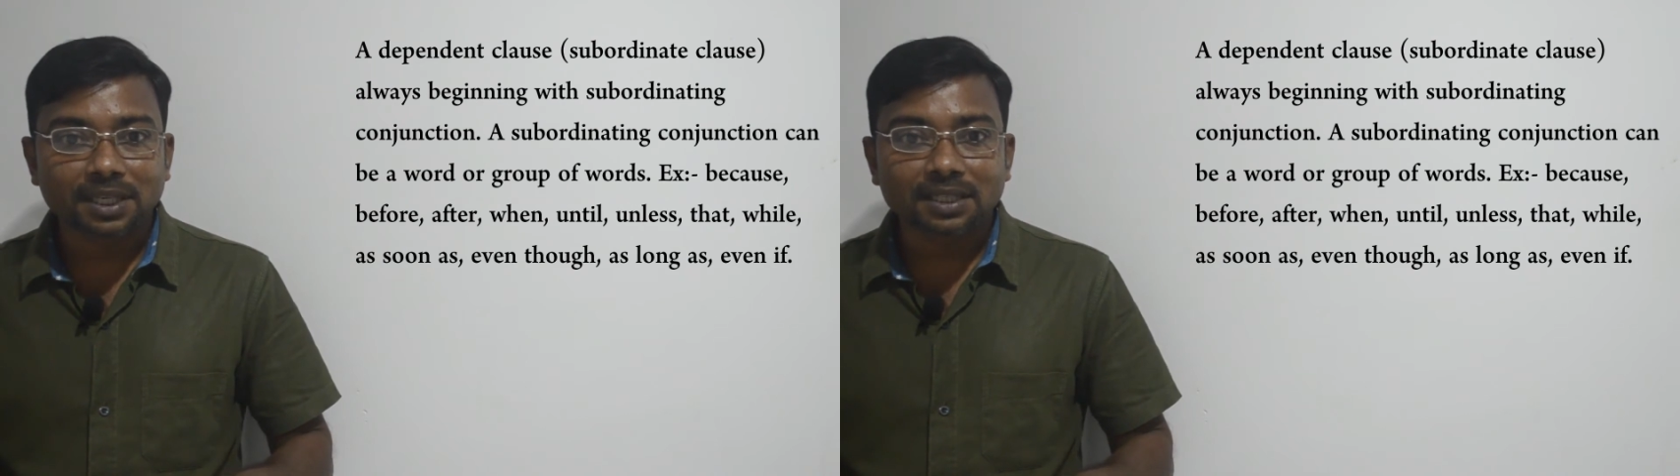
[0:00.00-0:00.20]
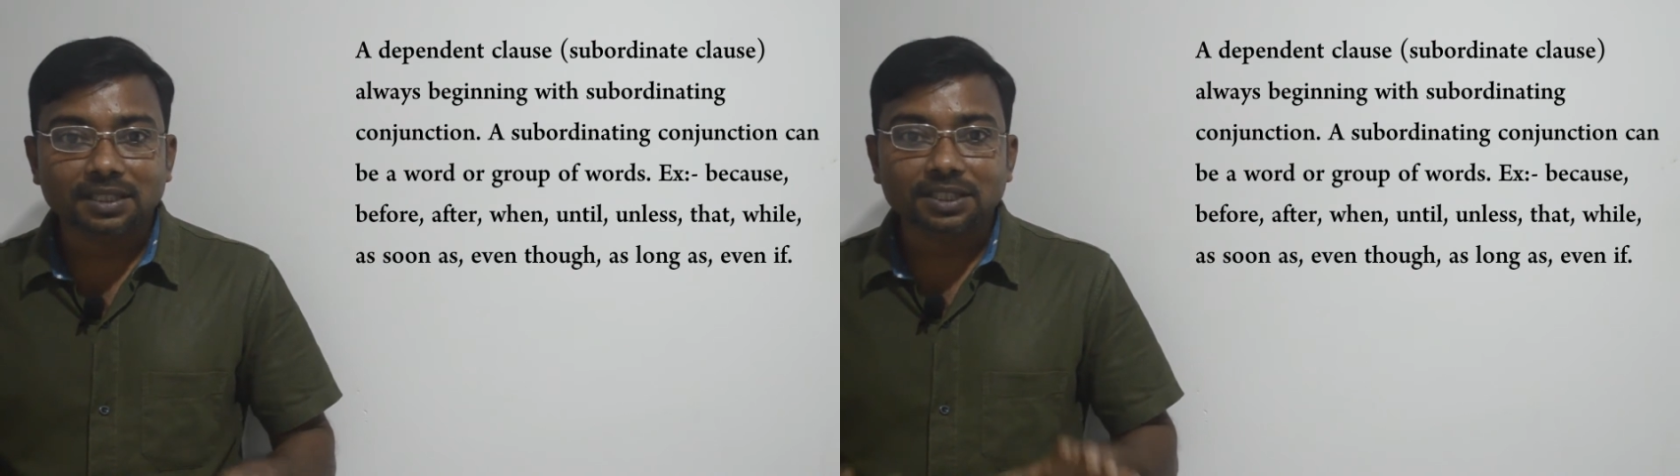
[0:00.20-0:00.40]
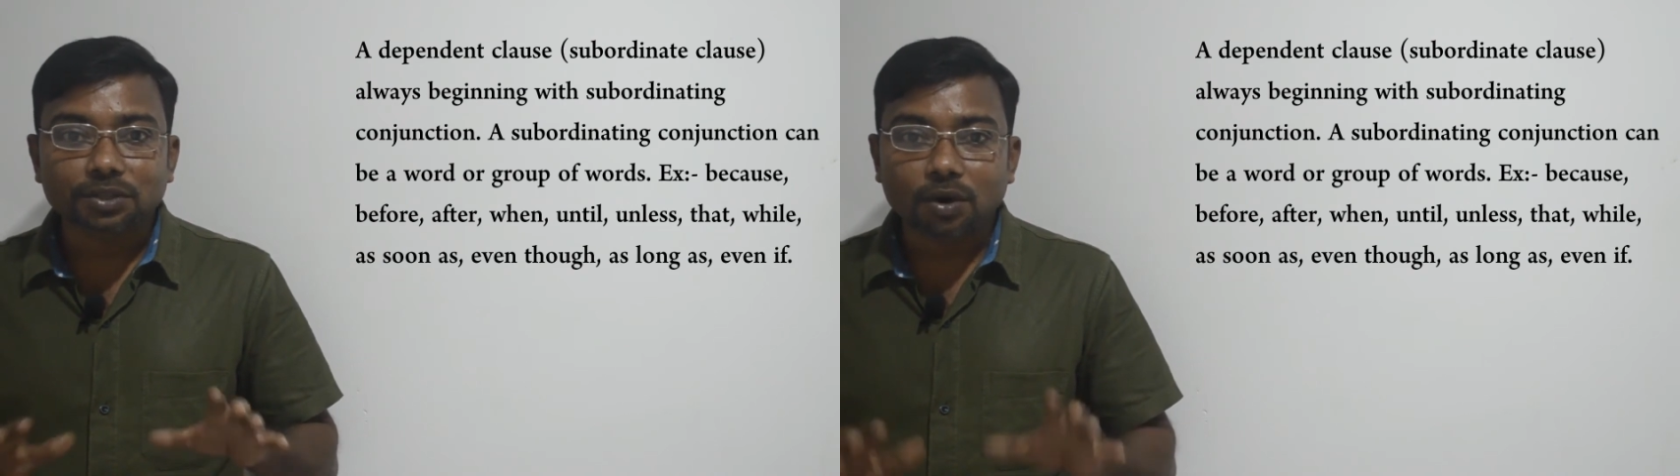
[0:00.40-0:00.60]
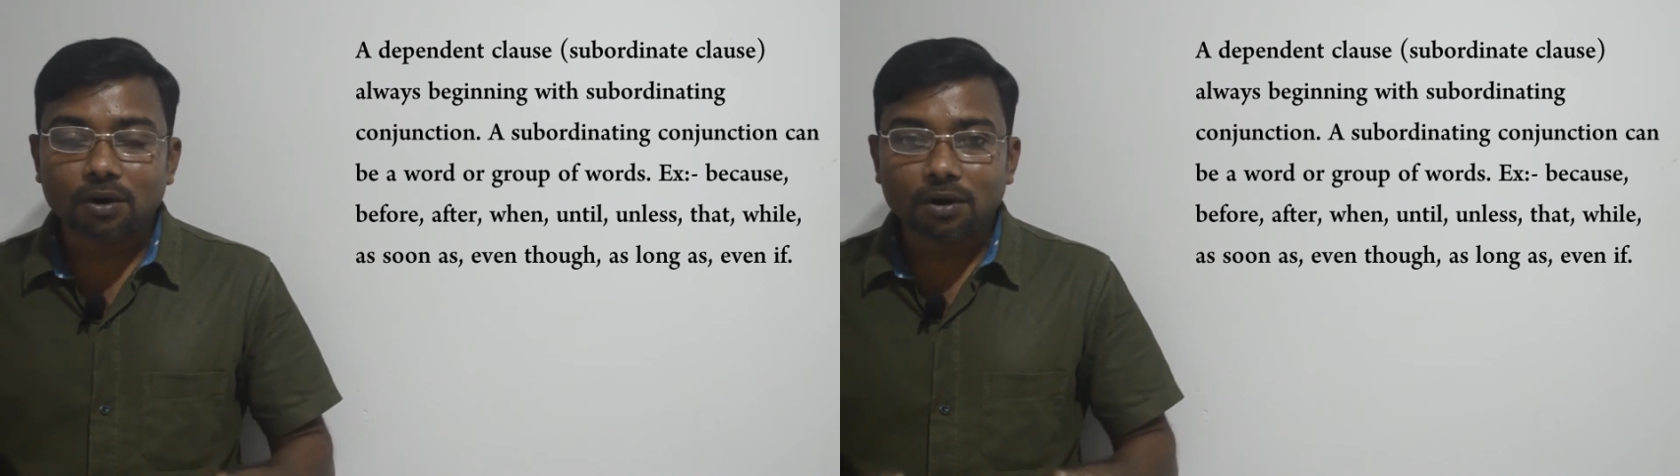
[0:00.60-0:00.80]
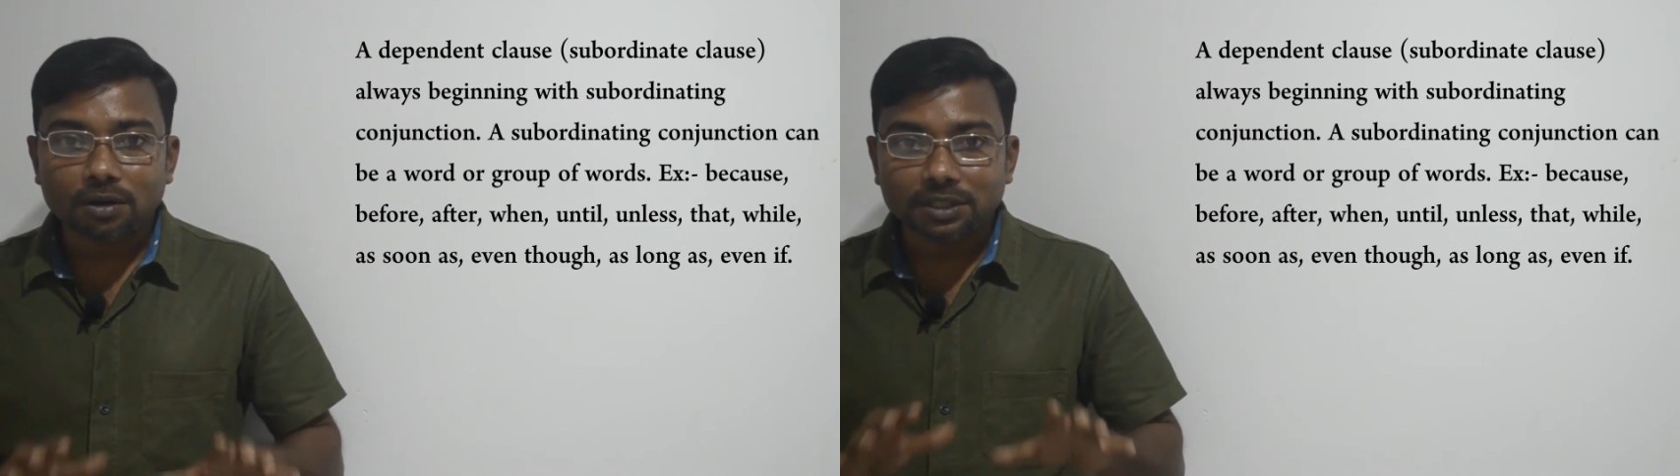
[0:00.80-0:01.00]
These
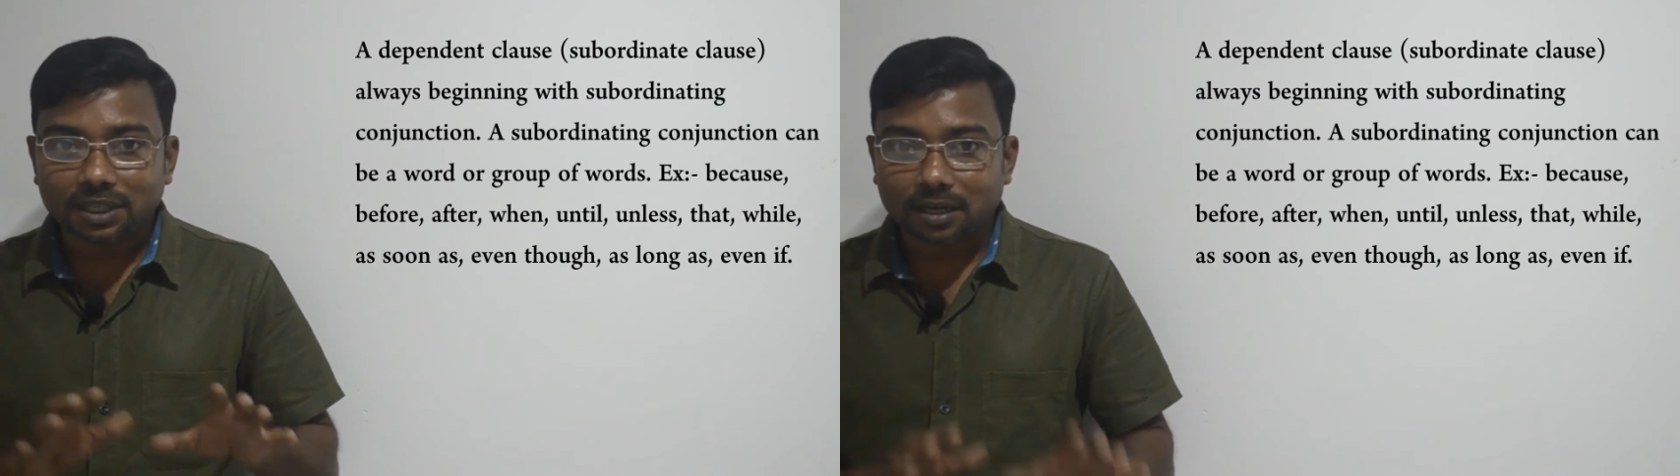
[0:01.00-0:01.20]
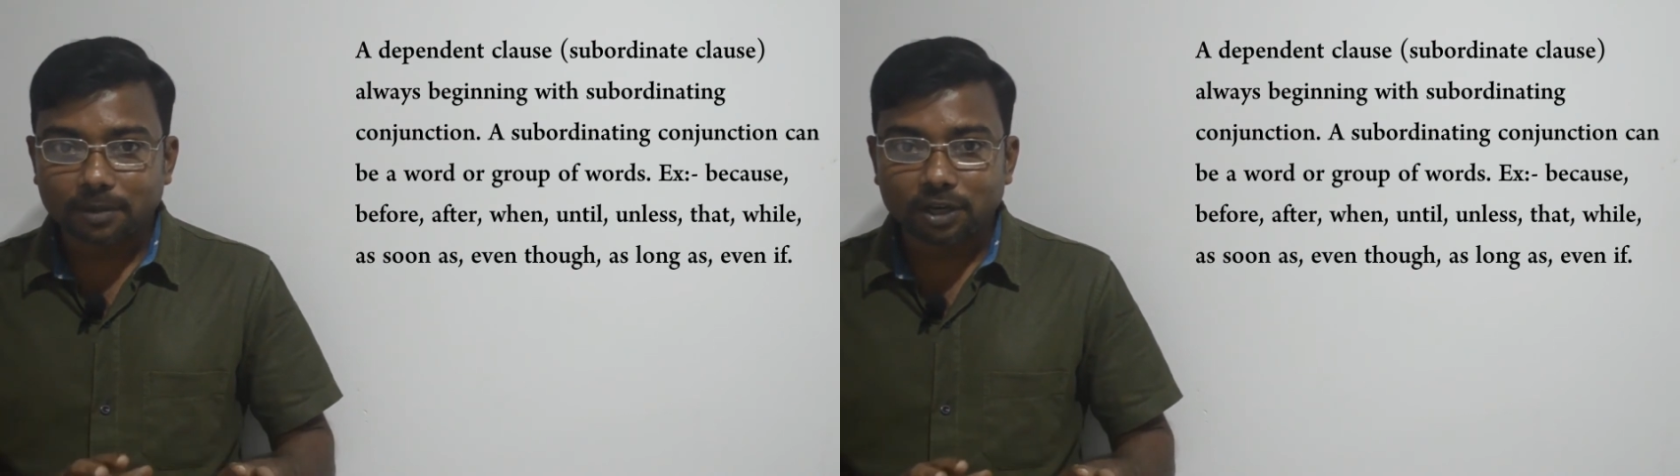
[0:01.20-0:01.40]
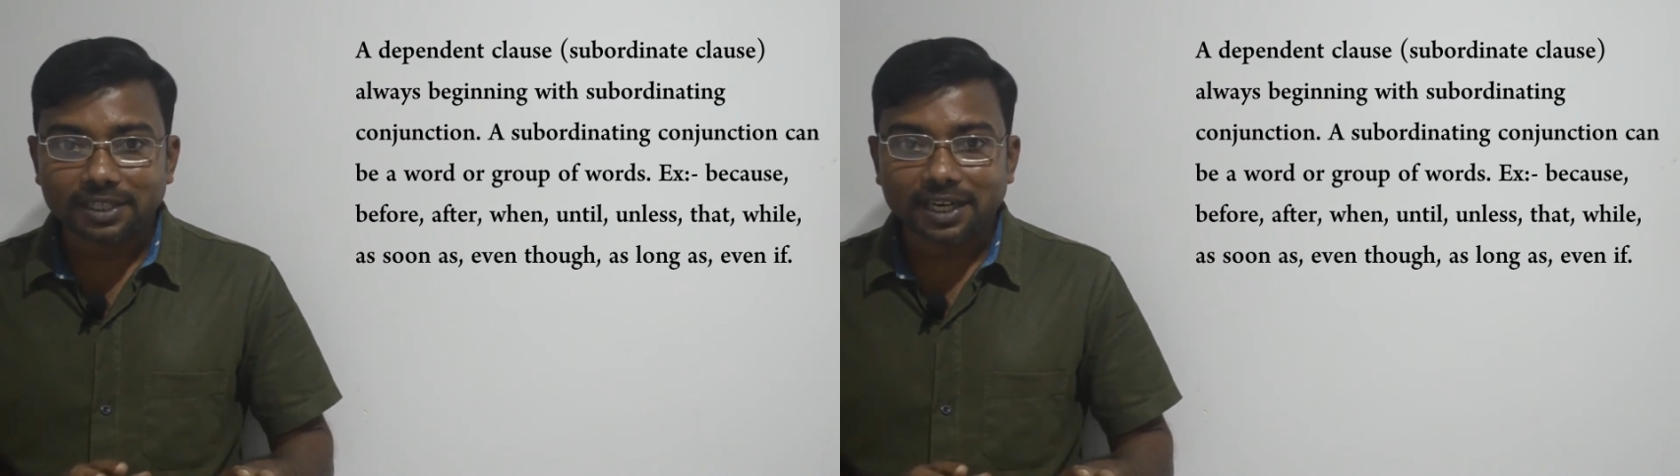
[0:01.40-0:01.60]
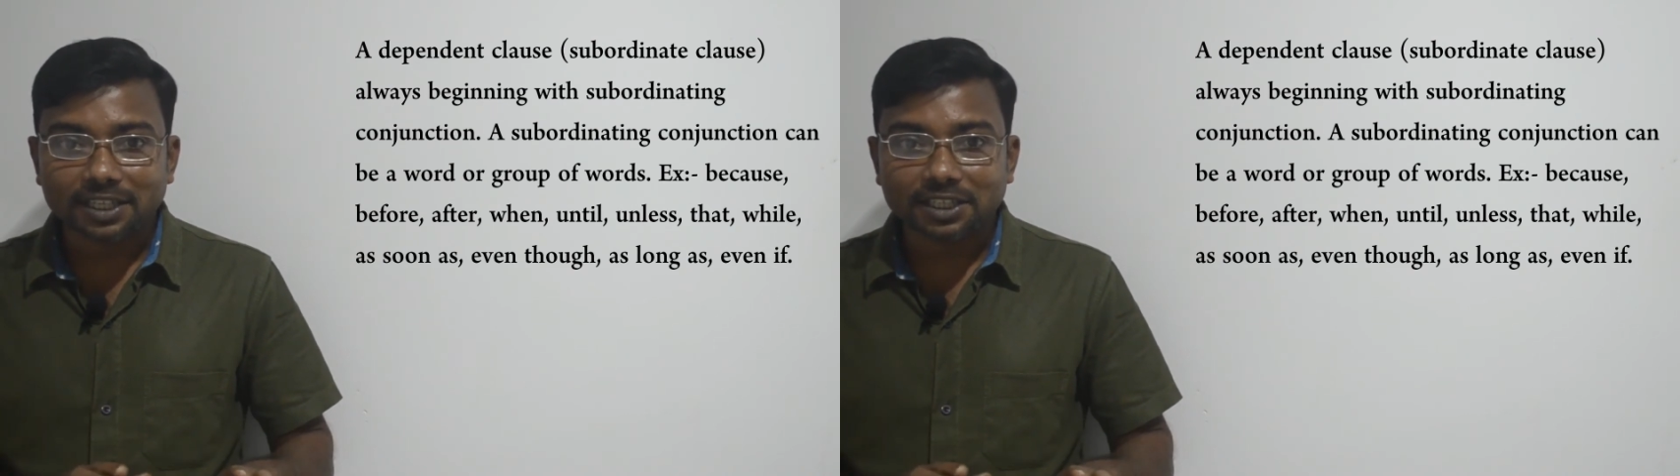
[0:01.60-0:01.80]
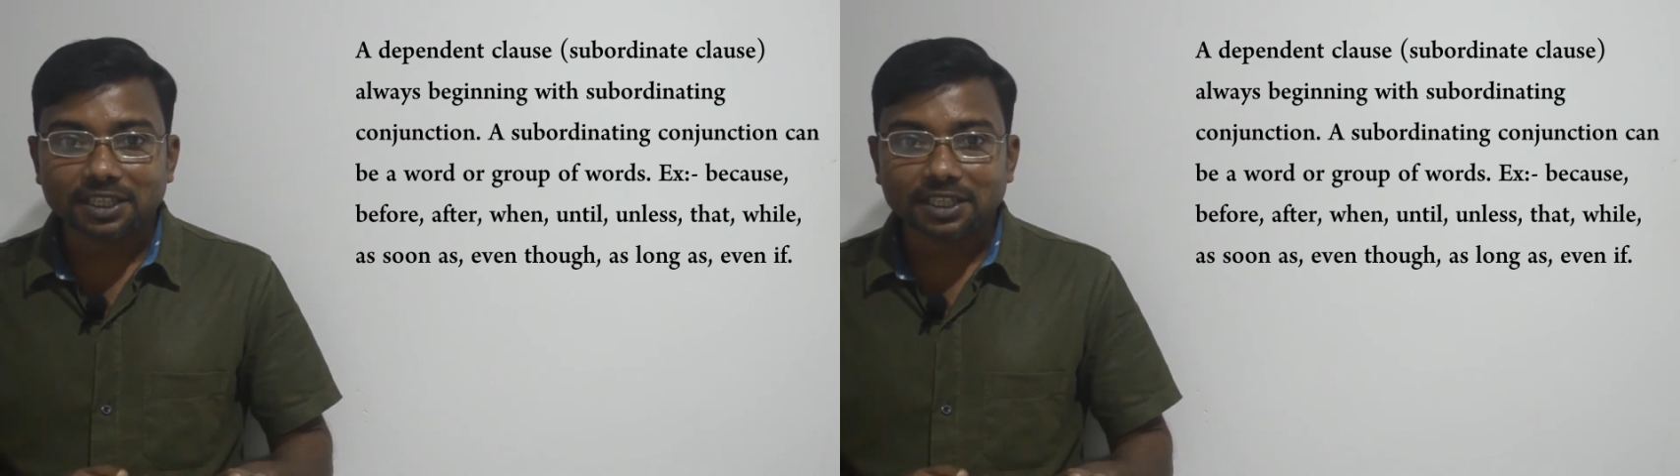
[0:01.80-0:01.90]
all subordinating